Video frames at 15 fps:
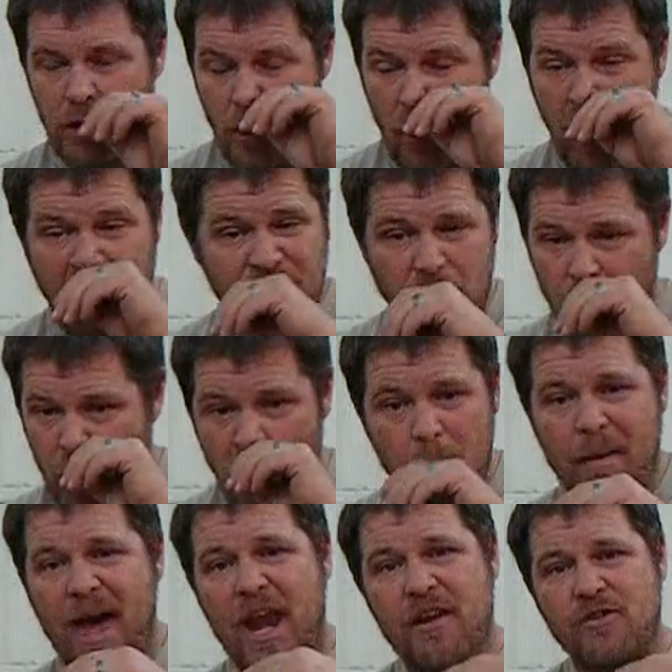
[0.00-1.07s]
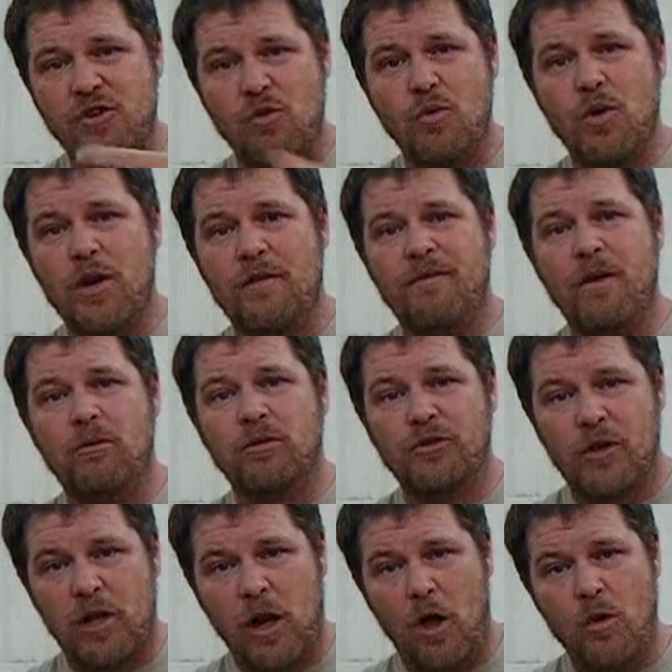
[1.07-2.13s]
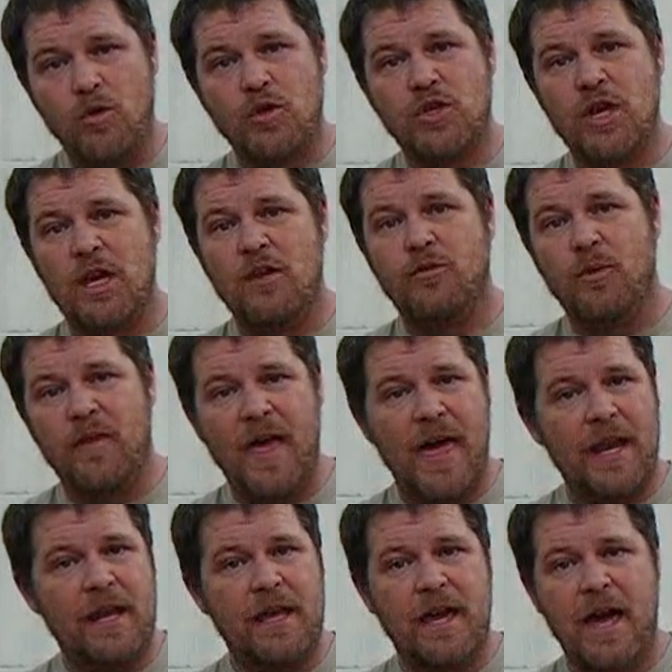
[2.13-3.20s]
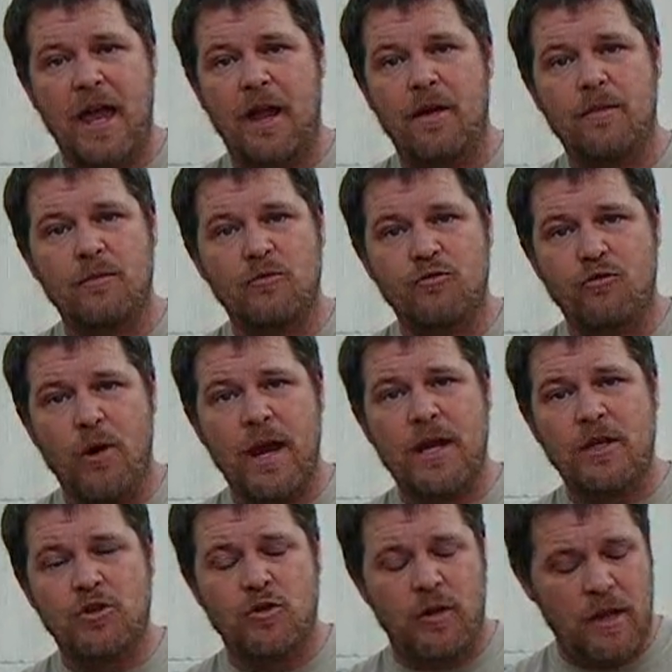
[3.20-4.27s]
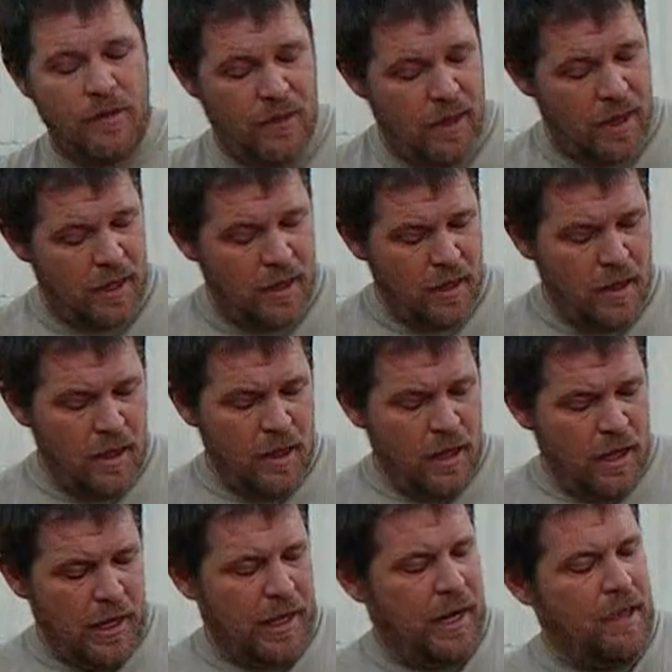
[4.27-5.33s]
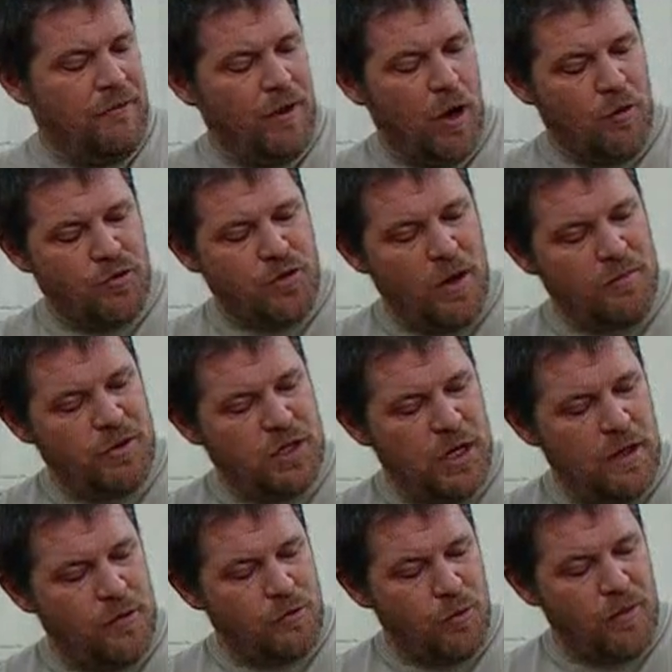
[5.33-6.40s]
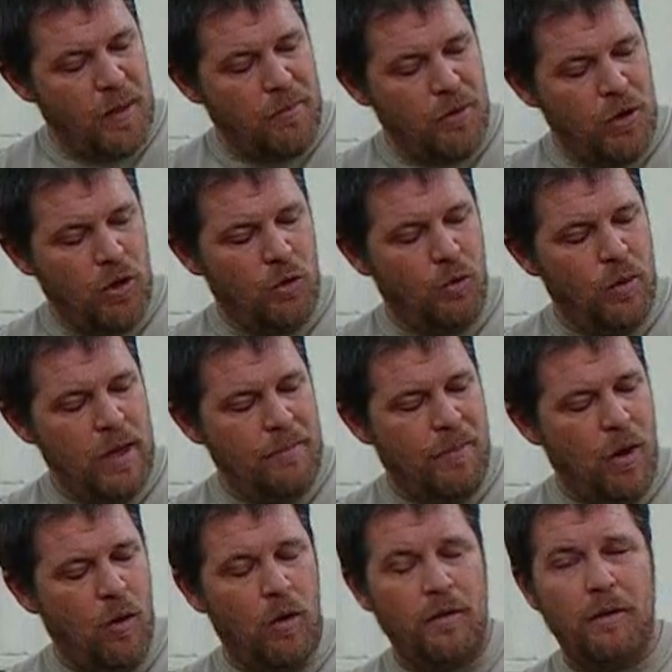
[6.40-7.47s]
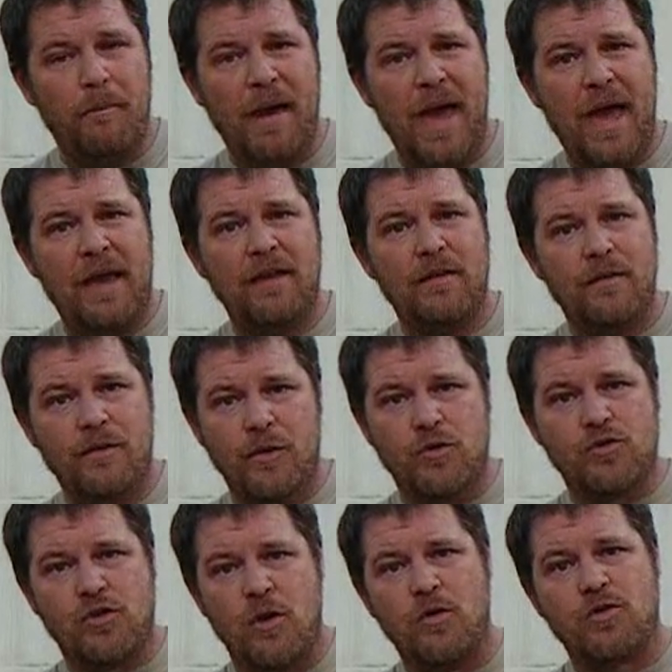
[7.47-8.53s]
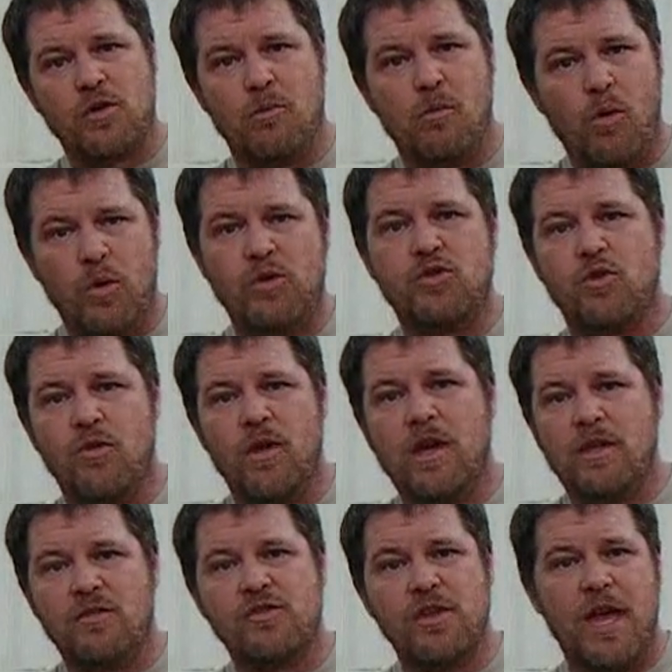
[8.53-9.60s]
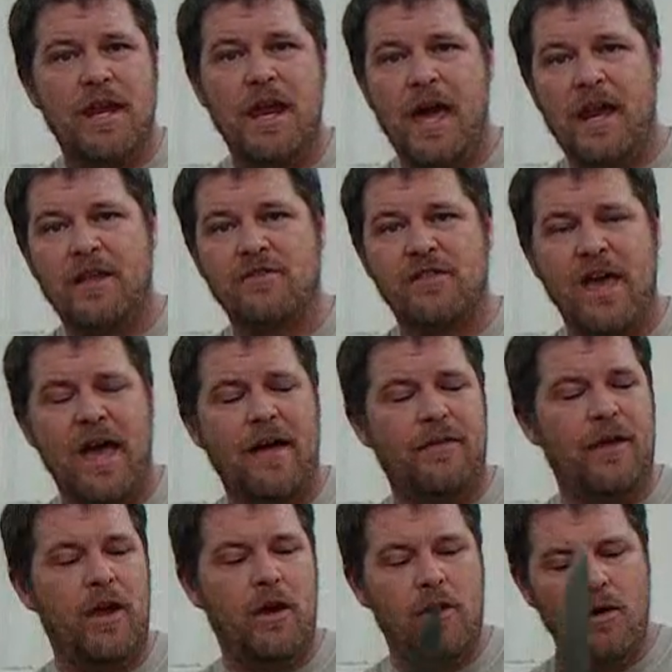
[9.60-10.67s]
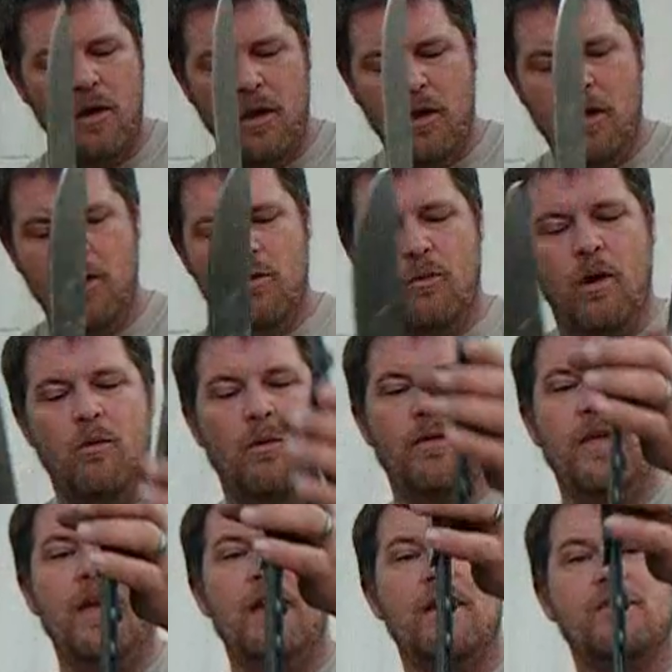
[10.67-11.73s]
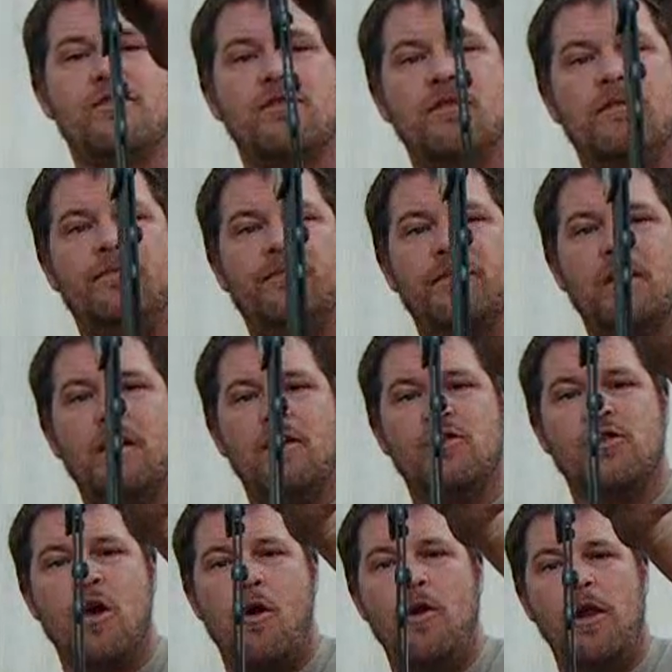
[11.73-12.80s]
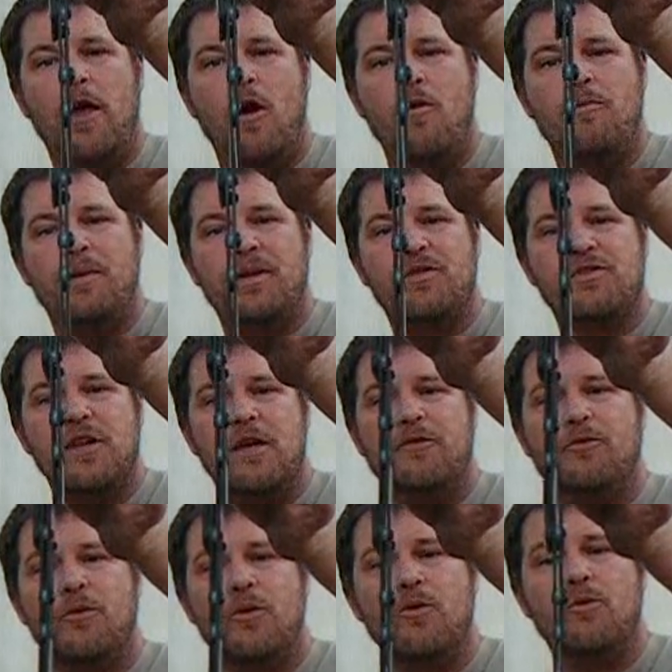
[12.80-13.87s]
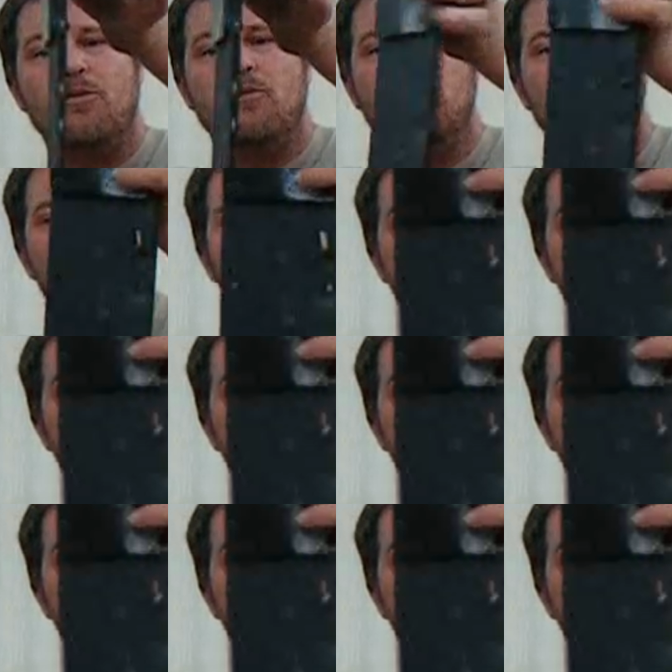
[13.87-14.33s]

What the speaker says: you don't have to worry about it as you would if it was a closed sheath without any kind of drainage or anything. And even on some sheaths where they put a little weep hole on the back, there's still some moisture that can stay down inside there, where with this, it's totally open, see-through.